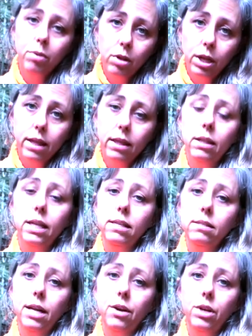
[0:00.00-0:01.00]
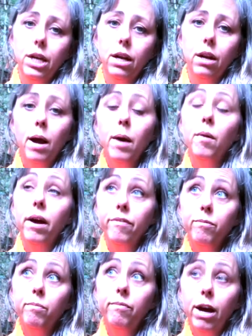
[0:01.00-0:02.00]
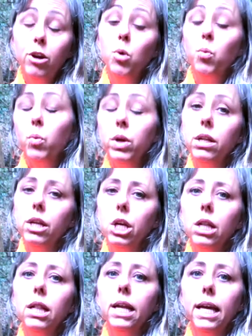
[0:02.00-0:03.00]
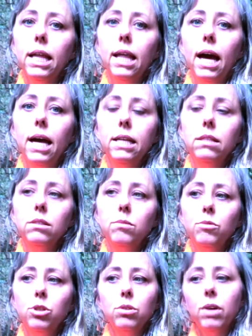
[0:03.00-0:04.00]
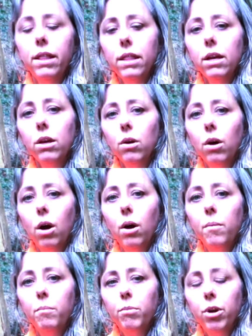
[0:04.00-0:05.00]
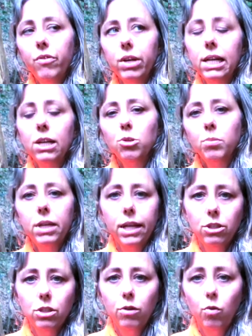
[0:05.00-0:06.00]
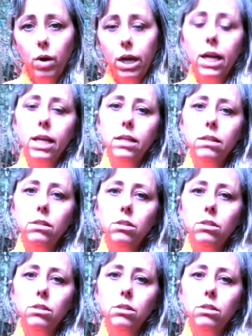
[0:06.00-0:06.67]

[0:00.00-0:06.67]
Look at the links down here. I found a really good link that is just, I think, a perfect explanation of what it is.